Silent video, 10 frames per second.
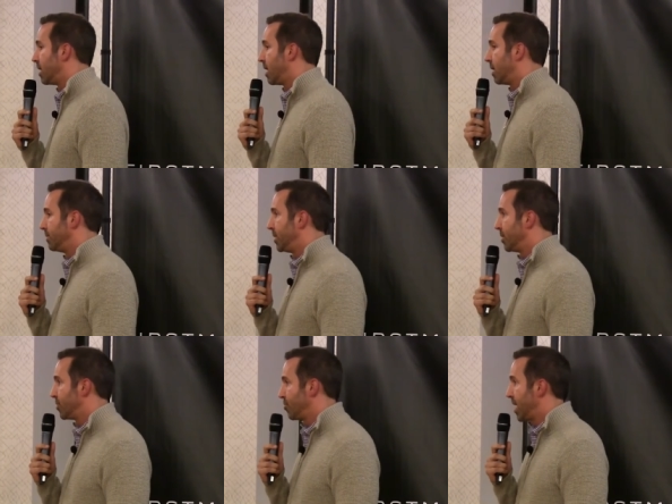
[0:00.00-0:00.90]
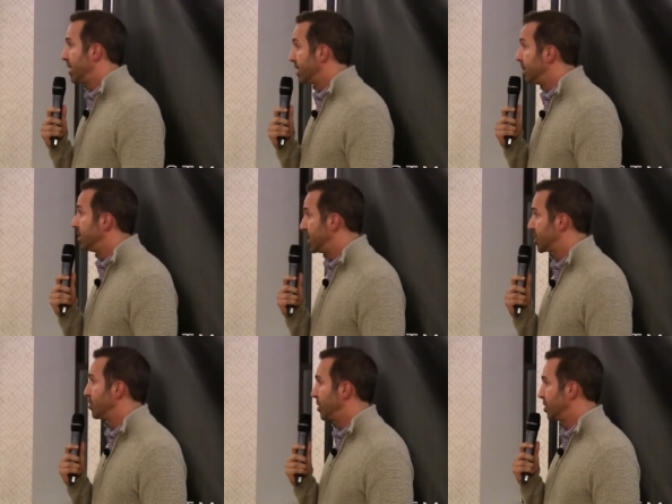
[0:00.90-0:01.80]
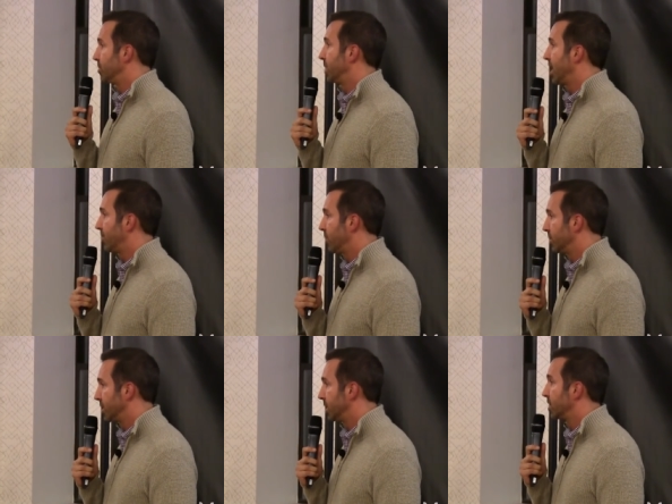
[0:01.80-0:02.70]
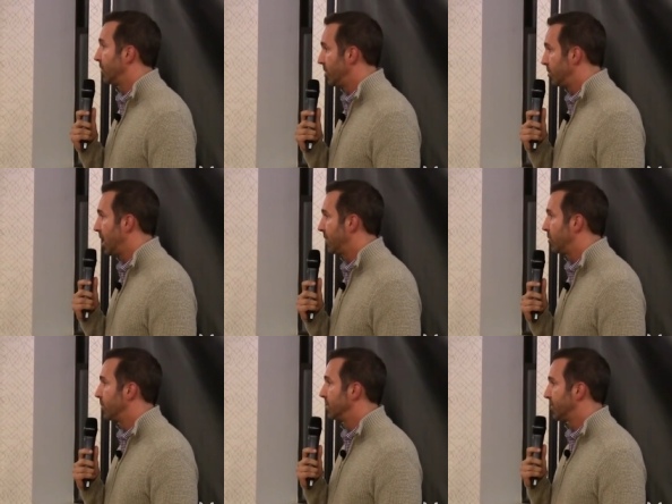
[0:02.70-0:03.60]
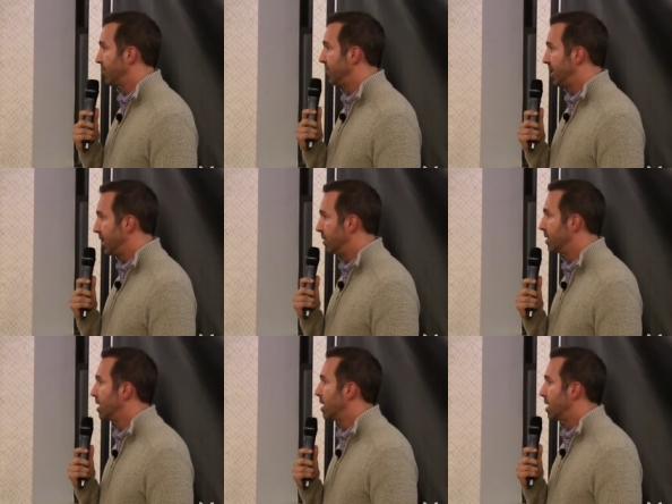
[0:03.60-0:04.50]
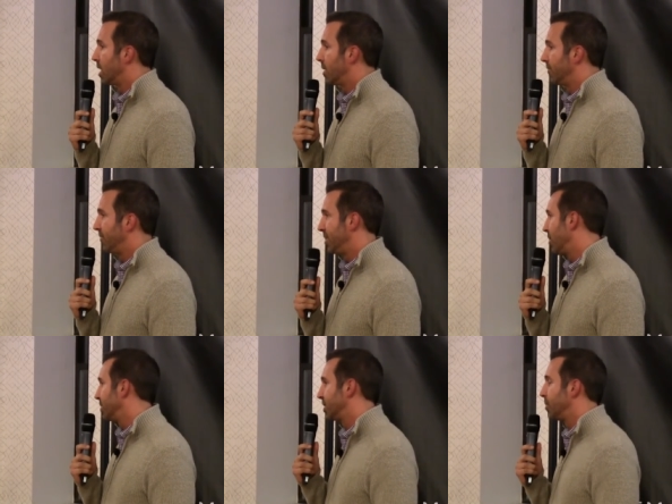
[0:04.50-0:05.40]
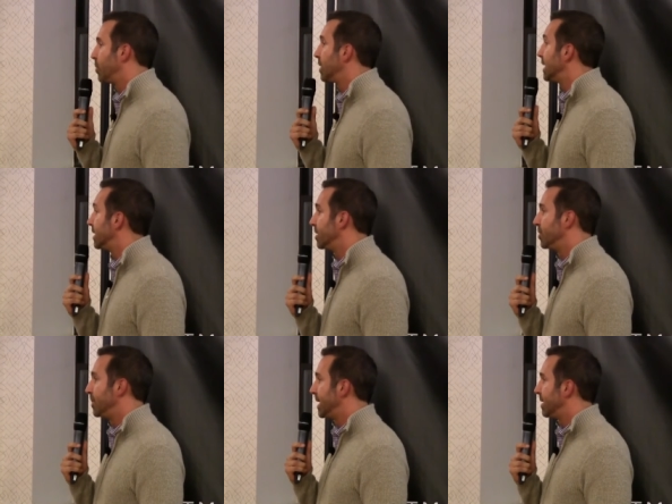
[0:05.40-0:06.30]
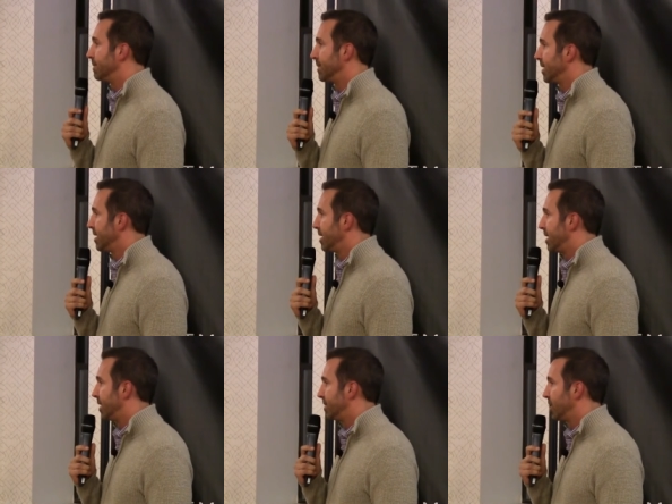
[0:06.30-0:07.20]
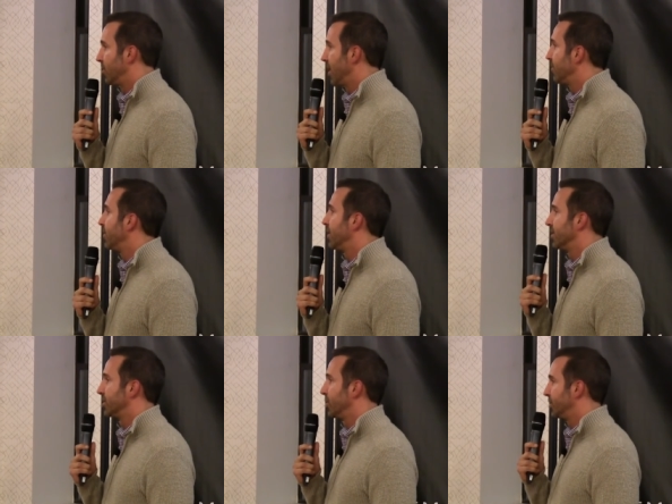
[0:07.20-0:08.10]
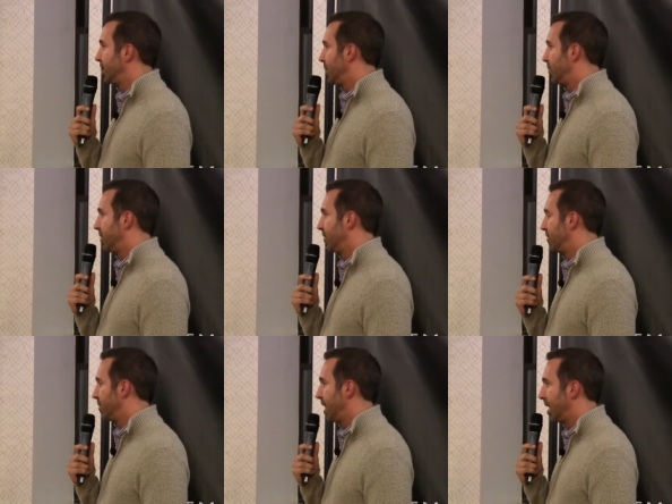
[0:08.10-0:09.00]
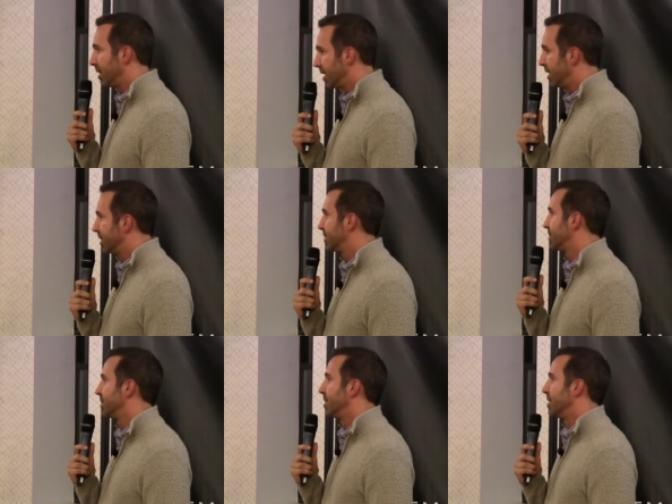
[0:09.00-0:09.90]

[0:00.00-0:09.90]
um, you know created distribution platforms and discovery platforms for video. Um, VR is a completely new medium, and so everything associated with it, from analytics